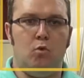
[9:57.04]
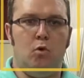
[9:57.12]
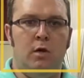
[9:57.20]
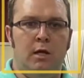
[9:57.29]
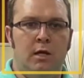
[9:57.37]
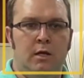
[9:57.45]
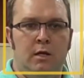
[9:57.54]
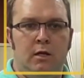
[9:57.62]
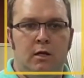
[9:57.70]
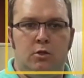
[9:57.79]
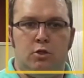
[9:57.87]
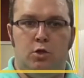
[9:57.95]
more
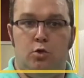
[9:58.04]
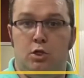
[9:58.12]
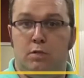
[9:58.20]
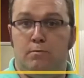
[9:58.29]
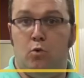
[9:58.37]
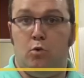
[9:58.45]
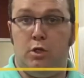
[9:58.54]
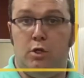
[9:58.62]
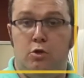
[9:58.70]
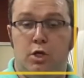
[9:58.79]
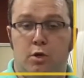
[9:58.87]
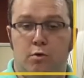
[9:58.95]
to the sport that
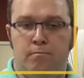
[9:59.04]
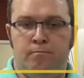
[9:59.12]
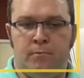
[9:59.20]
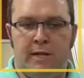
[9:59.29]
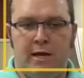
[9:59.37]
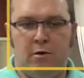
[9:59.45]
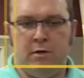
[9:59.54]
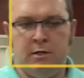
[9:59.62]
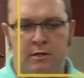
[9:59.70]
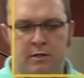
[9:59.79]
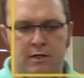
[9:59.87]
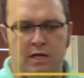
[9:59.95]
you do. Now,
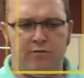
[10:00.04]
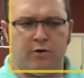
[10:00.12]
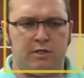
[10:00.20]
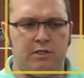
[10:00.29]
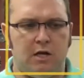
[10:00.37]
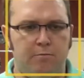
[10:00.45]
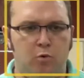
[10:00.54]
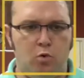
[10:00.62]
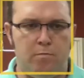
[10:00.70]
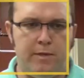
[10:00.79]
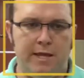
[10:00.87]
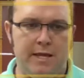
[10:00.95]
another
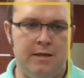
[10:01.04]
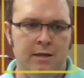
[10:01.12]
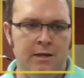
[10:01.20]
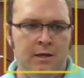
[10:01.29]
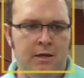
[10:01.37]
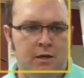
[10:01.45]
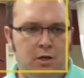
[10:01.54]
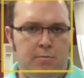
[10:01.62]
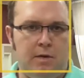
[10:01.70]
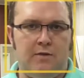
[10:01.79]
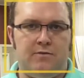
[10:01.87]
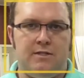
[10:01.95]
example would be,
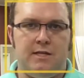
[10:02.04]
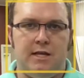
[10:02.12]
you may have